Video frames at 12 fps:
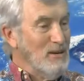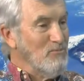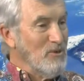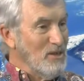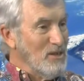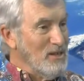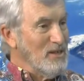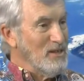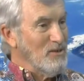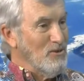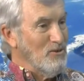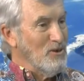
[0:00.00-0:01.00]
and we're
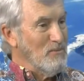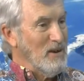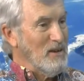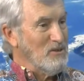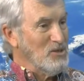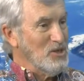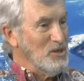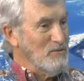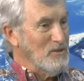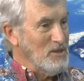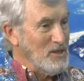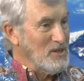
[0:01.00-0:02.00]
learning all about
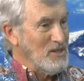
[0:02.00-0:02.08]
geophysics.